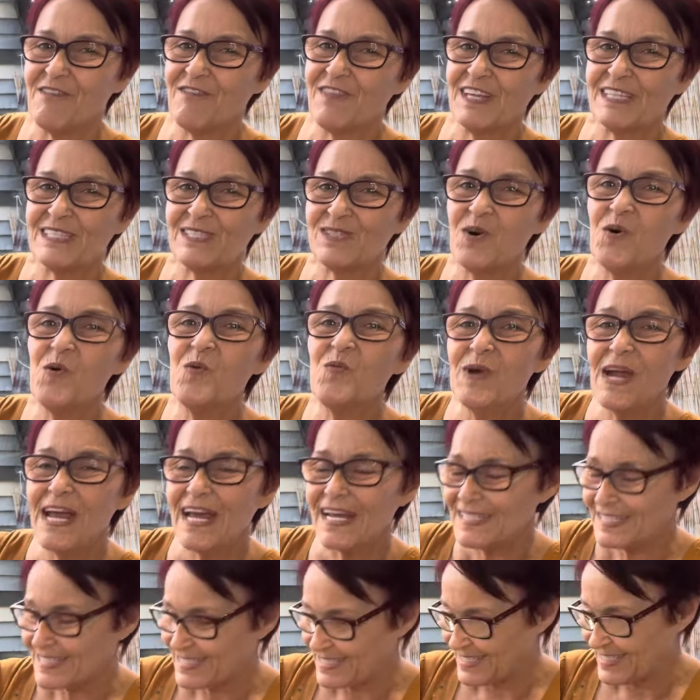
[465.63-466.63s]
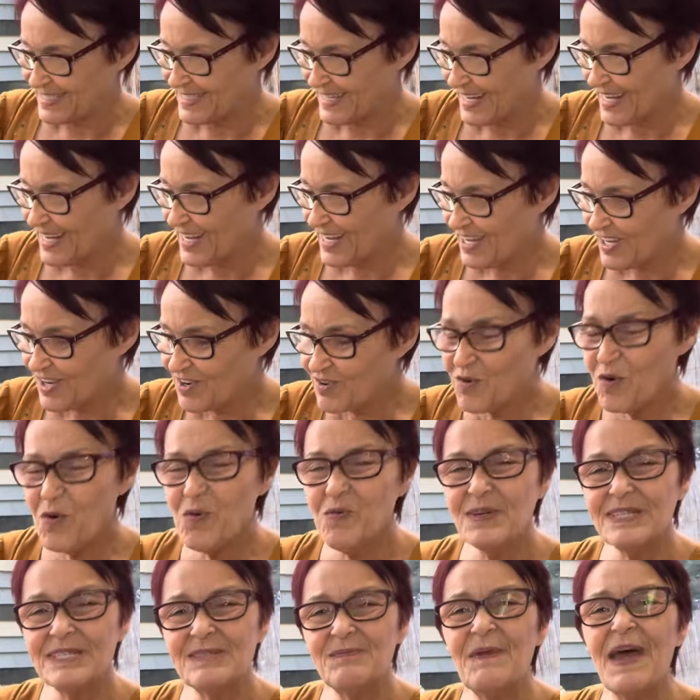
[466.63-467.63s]
There's always, you're
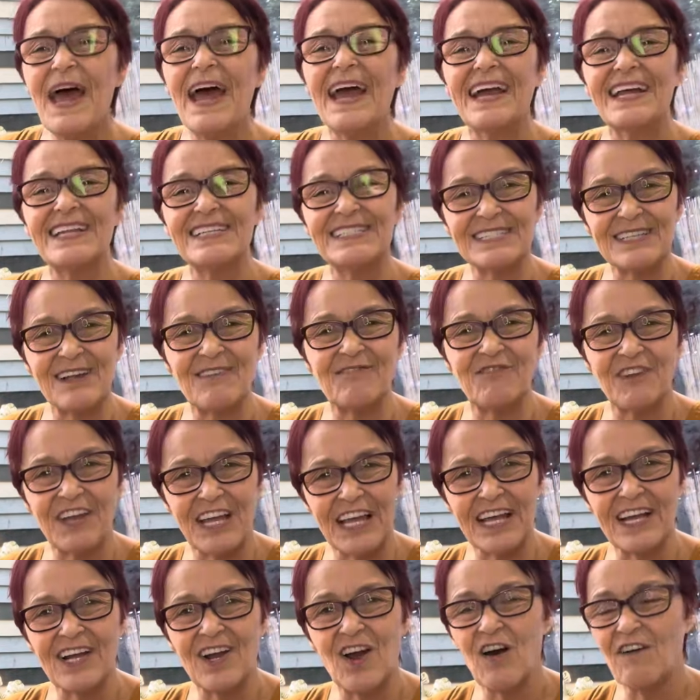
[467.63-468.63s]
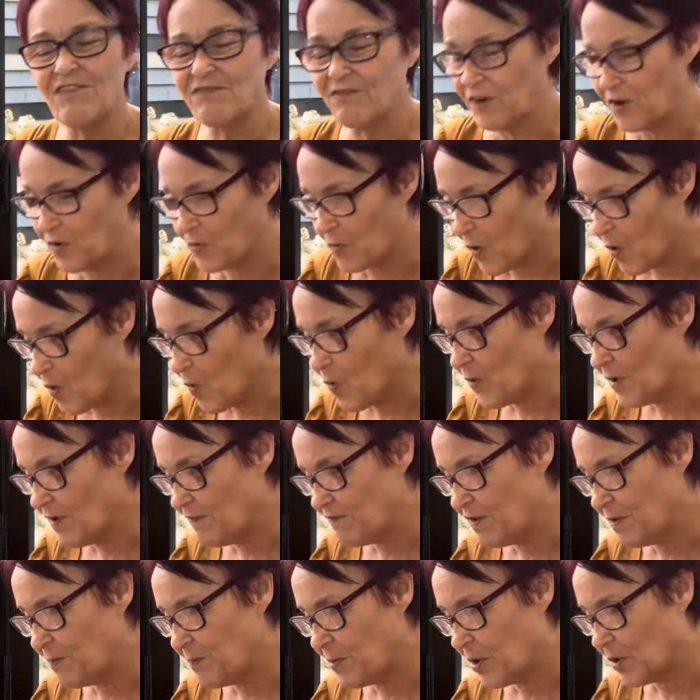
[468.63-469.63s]
always making something and go through all of
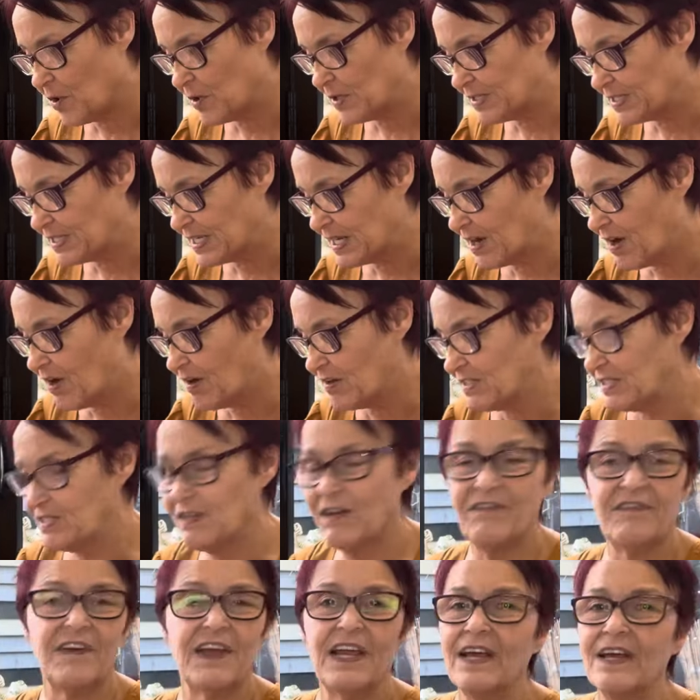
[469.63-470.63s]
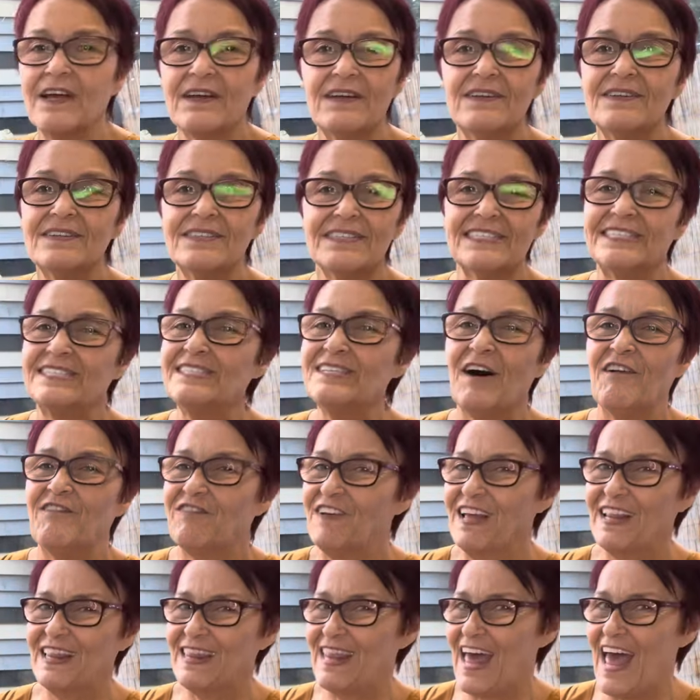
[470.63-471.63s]
your buttons and goes, nothing, there's
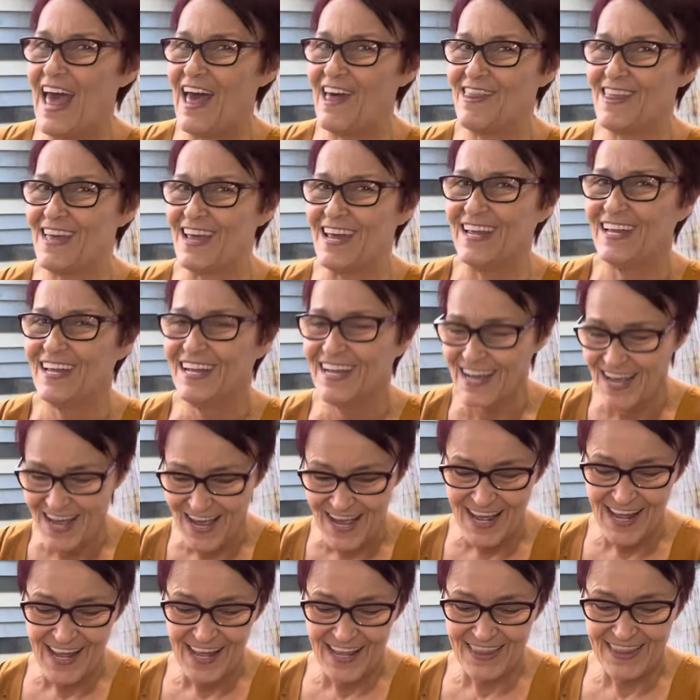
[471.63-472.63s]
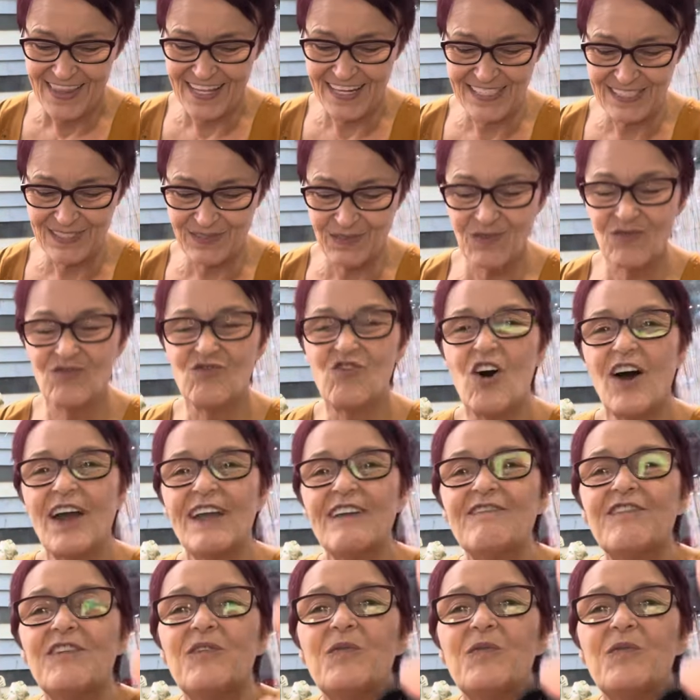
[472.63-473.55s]
nothing there that's right for